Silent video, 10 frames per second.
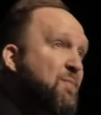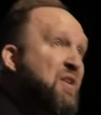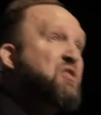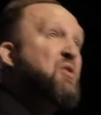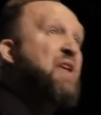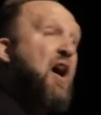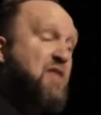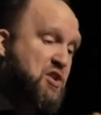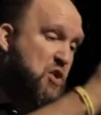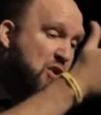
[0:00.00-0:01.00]
so now
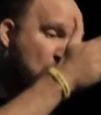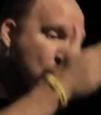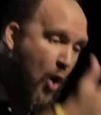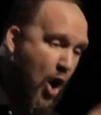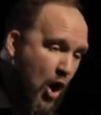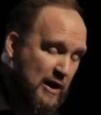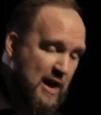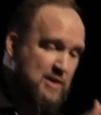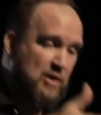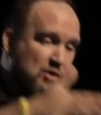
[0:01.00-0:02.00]
that you can walk
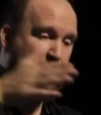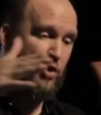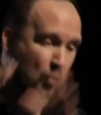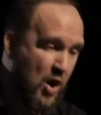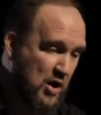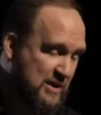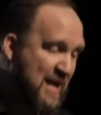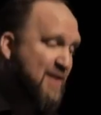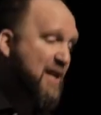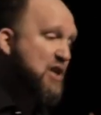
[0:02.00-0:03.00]
in those good works
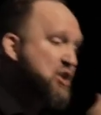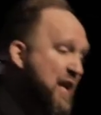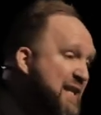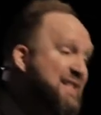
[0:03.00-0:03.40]
that Jesus